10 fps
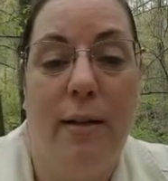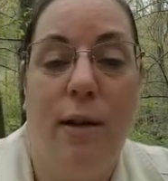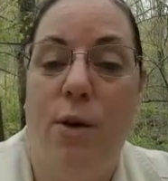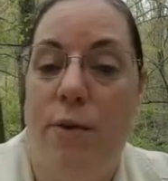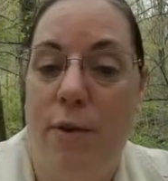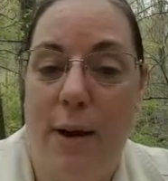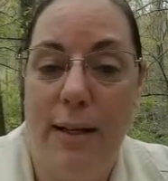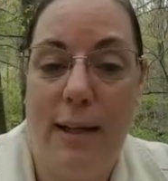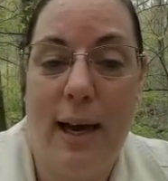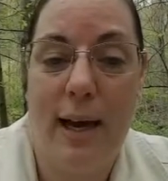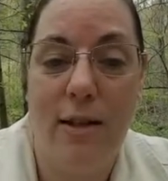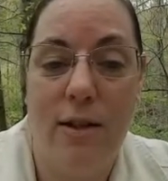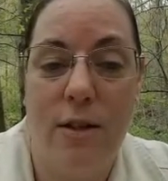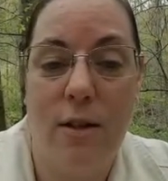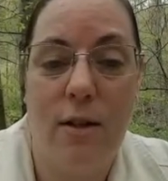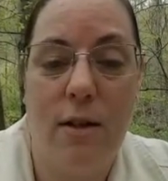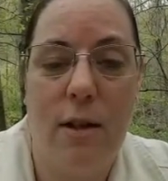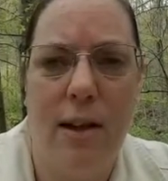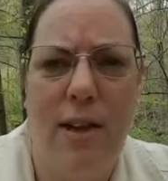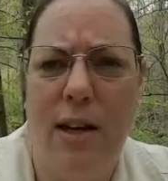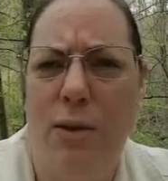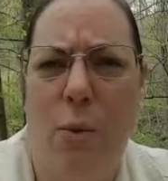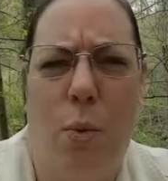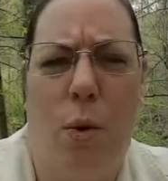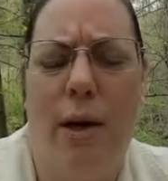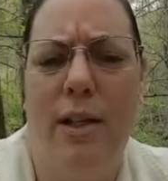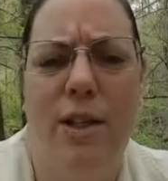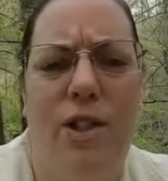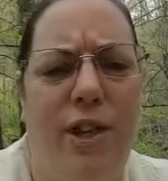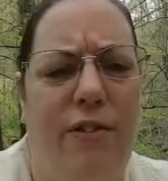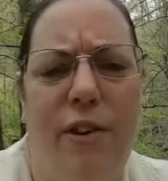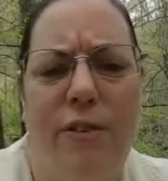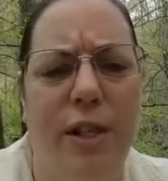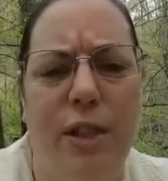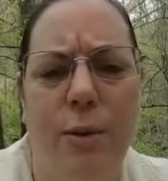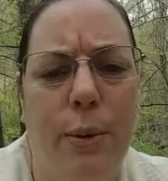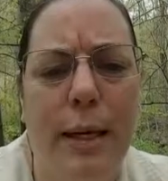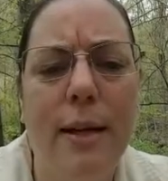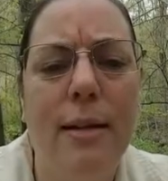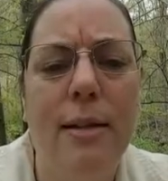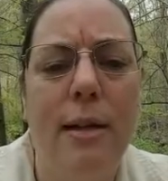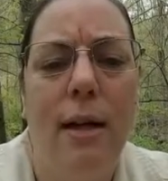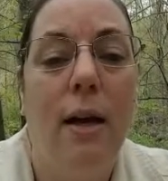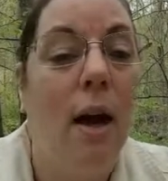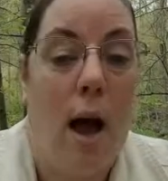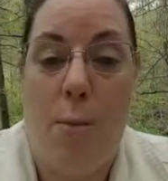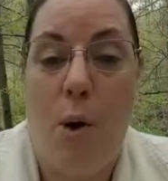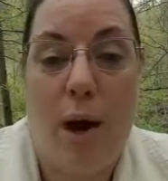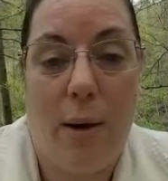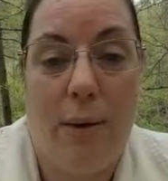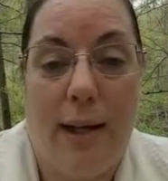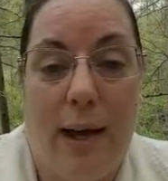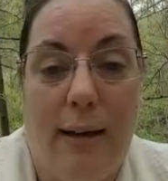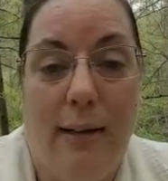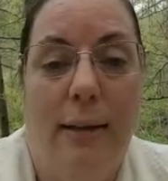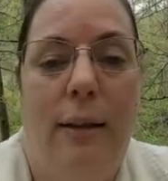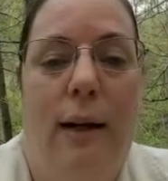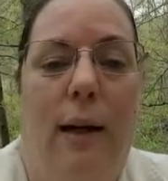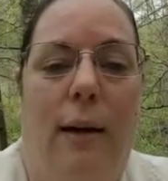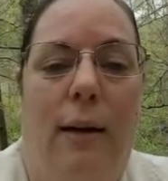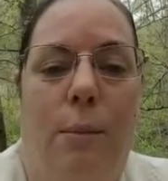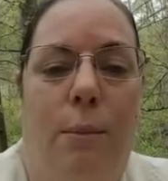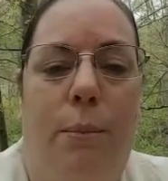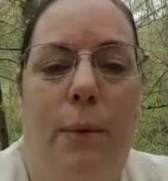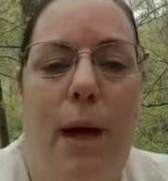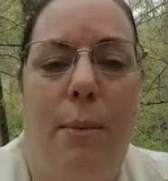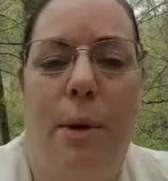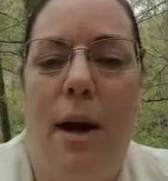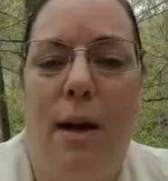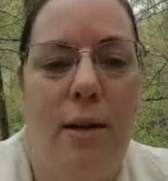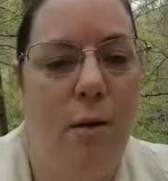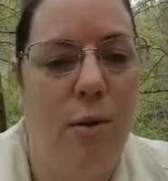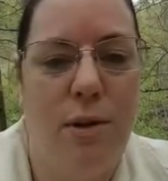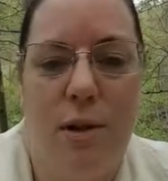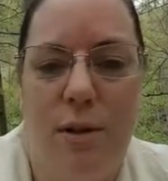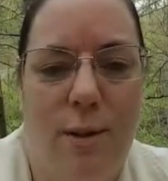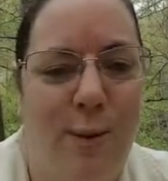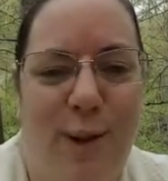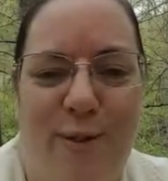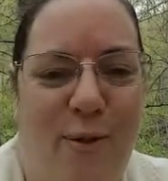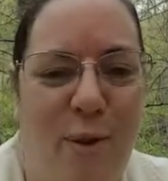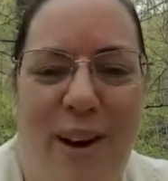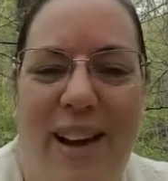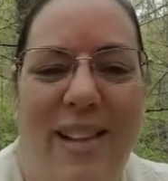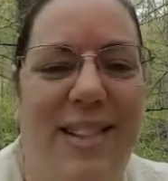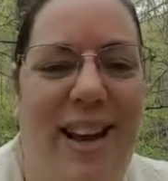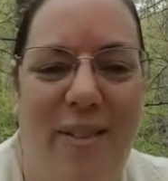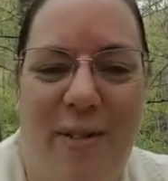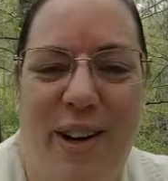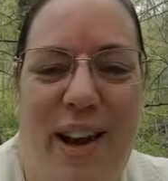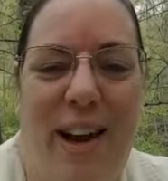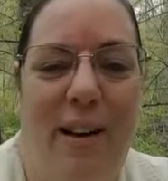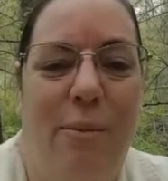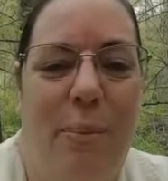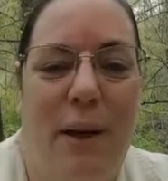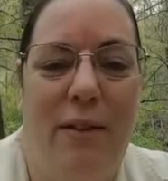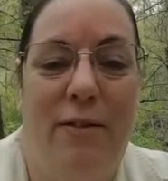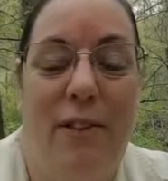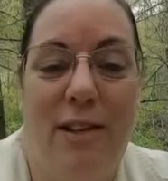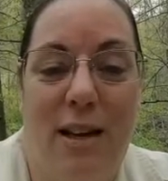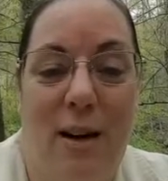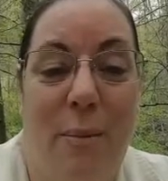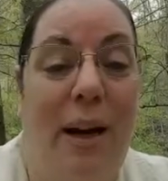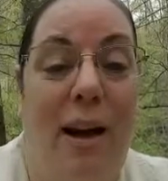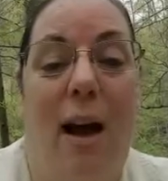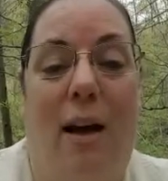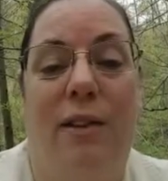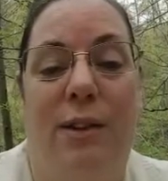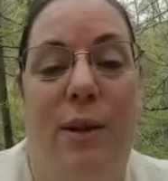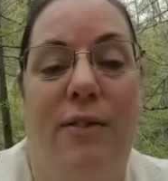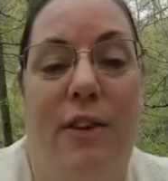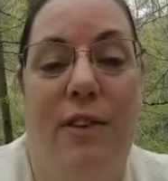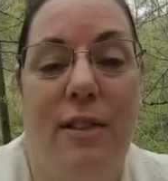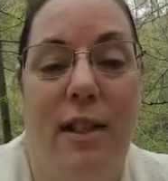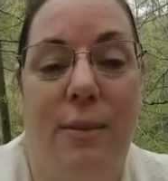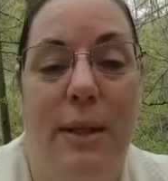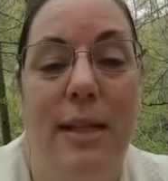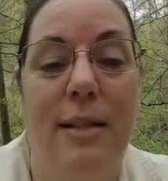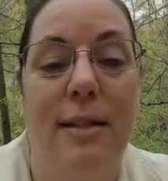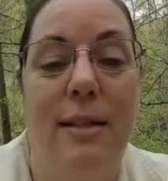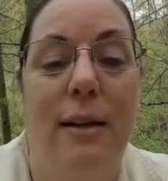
They do have the right to cancel. I think it's 1 shift every 2 weeks. I'm okay with that. I'm not used to doing 4 days every day, but for this kind of money, I'll do it for 13 weeks.